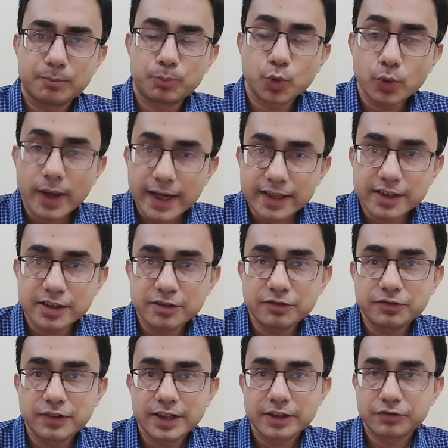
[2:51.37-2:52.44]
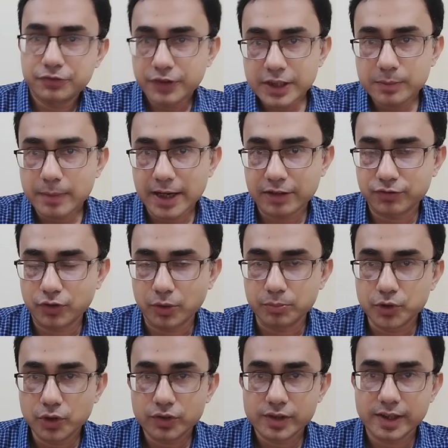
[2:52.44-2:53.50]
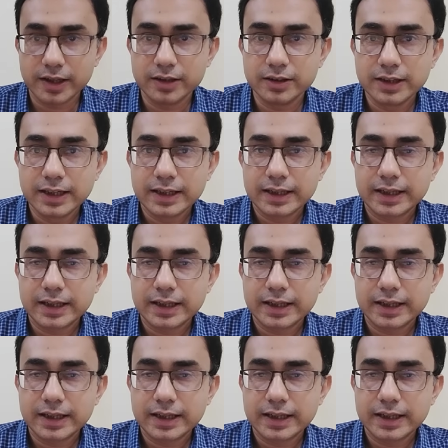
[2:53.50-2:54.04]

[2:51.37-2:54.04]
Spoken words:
proactive feedback from your side